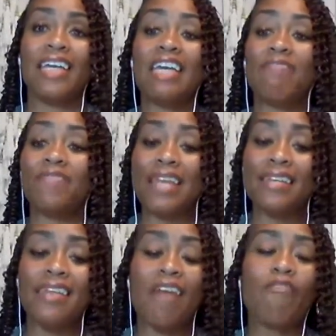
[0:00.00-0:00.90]
If they
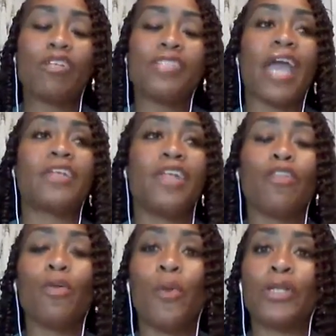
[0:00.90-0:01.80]
never say
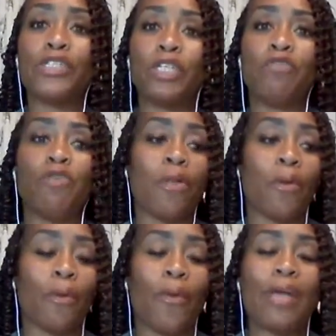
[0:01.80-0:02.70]
another word to you for
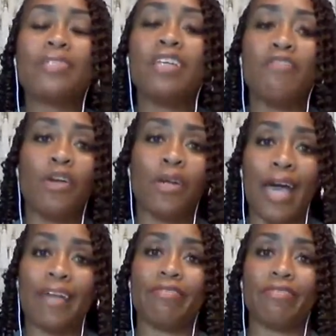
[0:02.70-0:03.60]
the rest of your
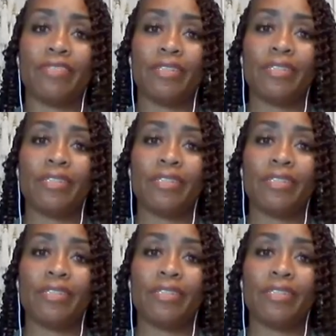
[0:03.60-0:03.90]
life,